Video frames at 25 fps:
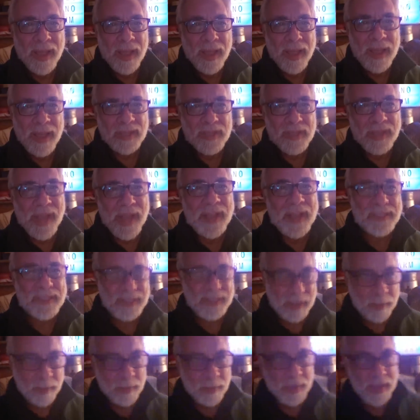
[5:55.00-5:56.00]
It's not
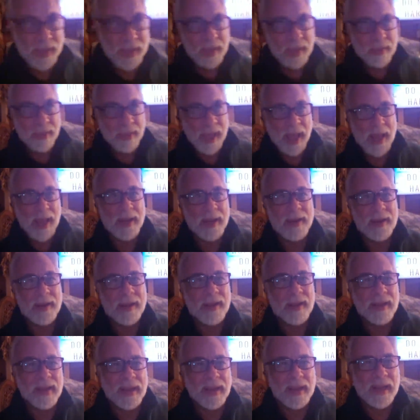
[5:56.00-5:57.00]
something that
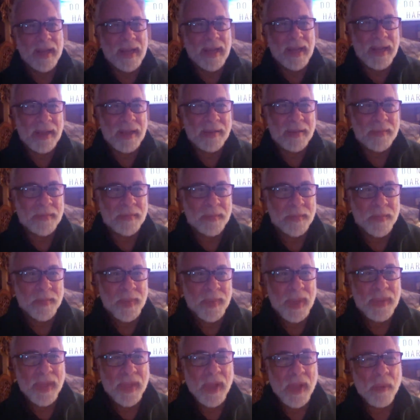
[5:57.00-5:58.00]
uh,
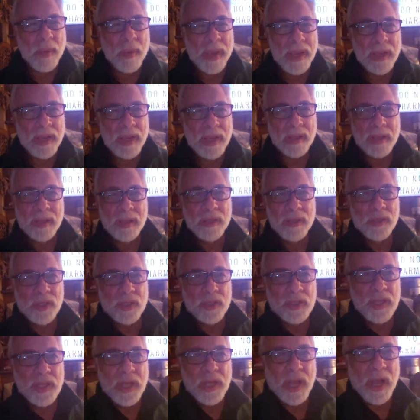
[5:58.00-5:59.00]
that we
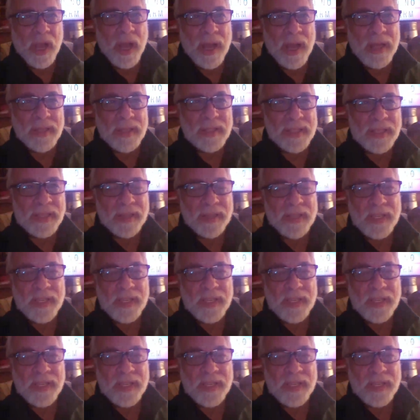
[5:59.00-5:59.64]
just constantly